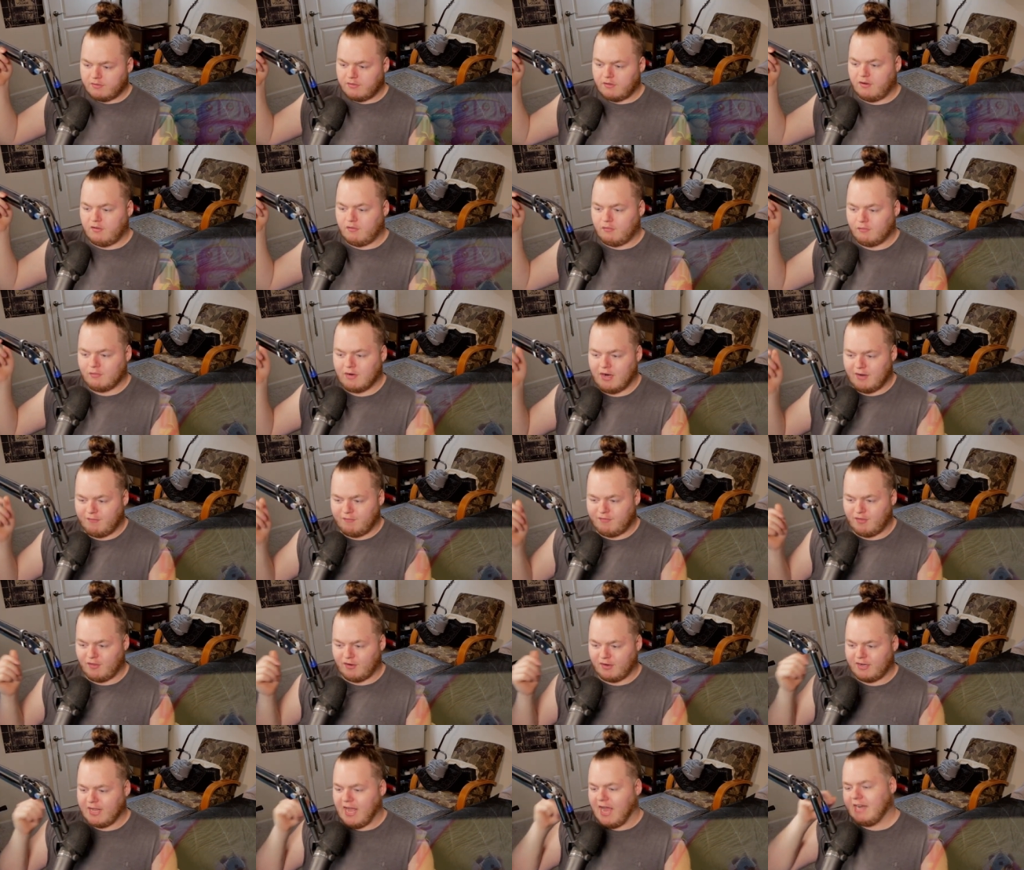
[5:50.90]
They're running
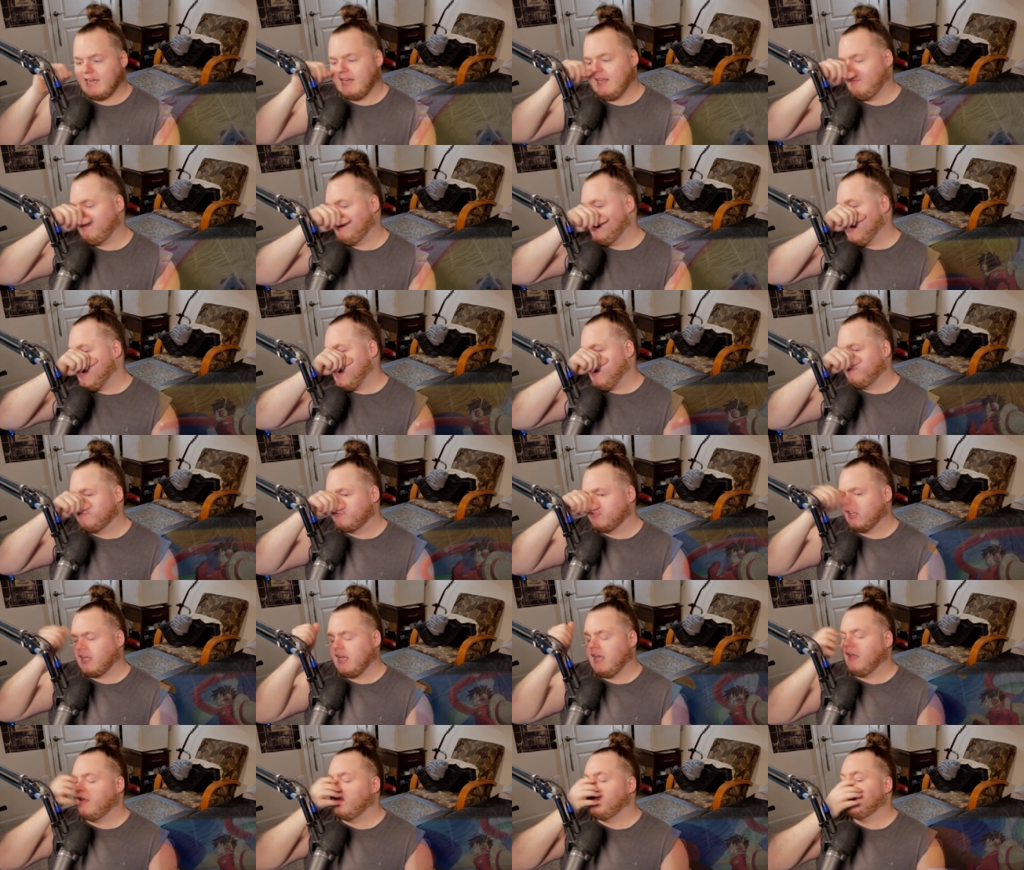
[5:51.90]
for their goddamn lives,
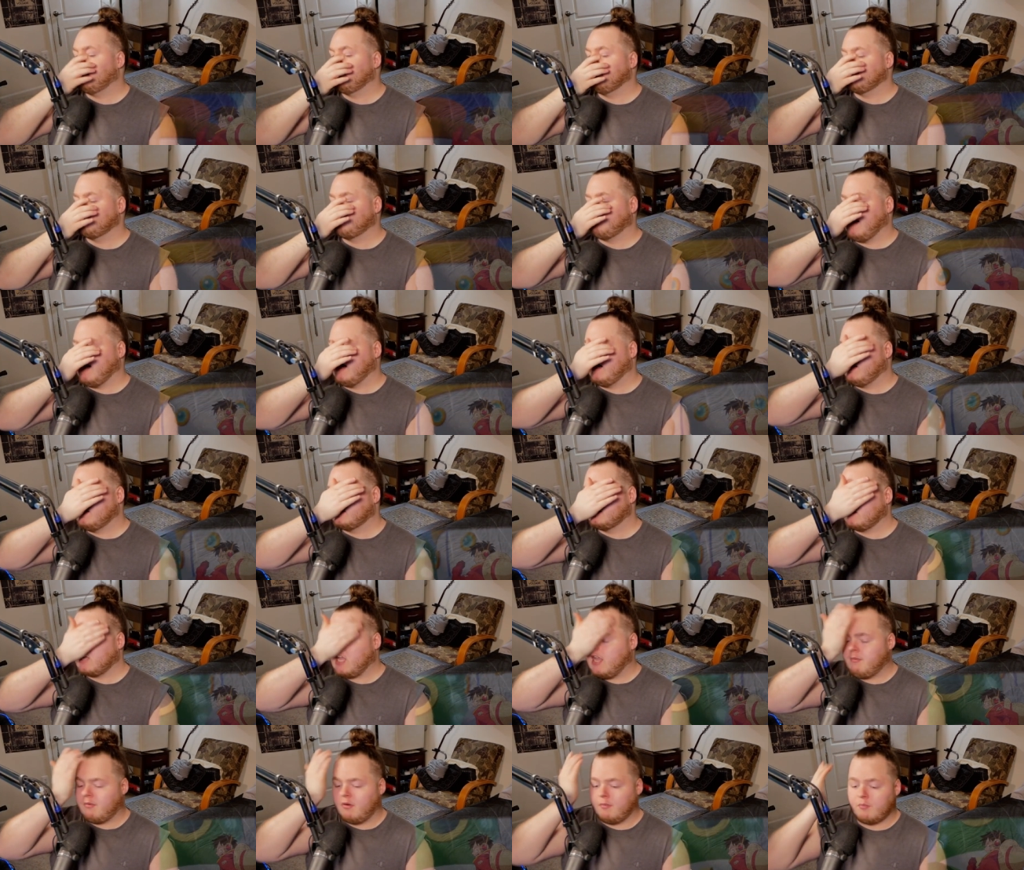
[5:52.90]
okay? At least
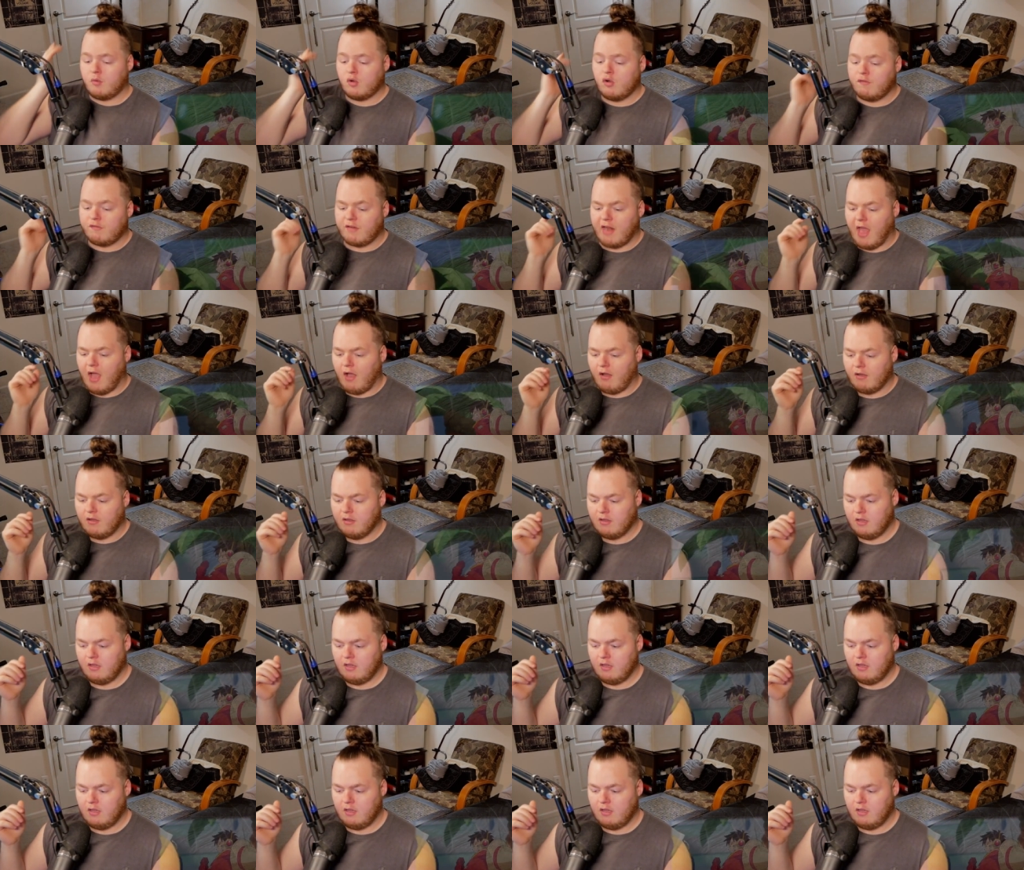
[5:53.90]
Bonnie's able to move now.